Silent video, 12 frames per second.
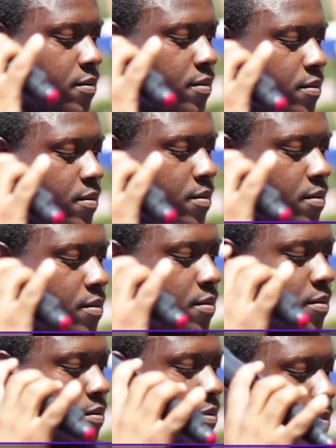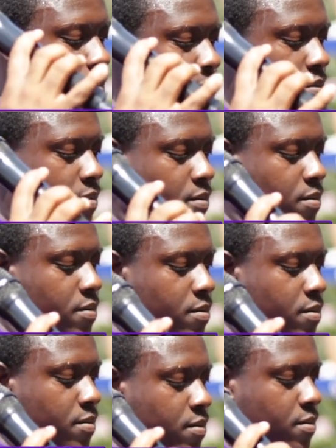
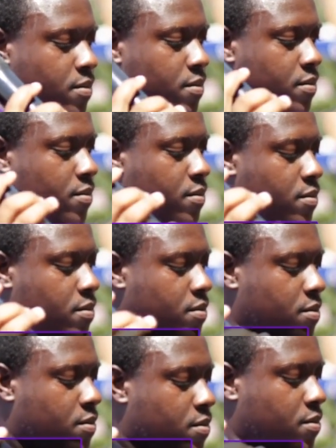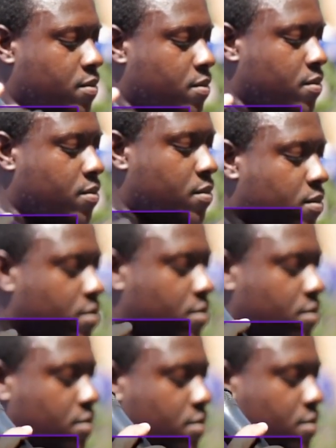
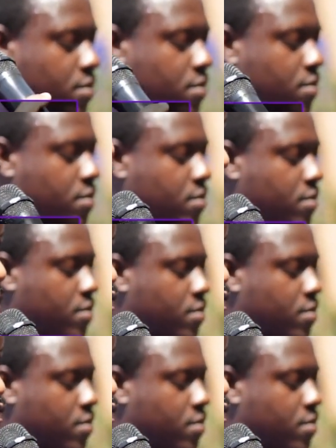[no speech]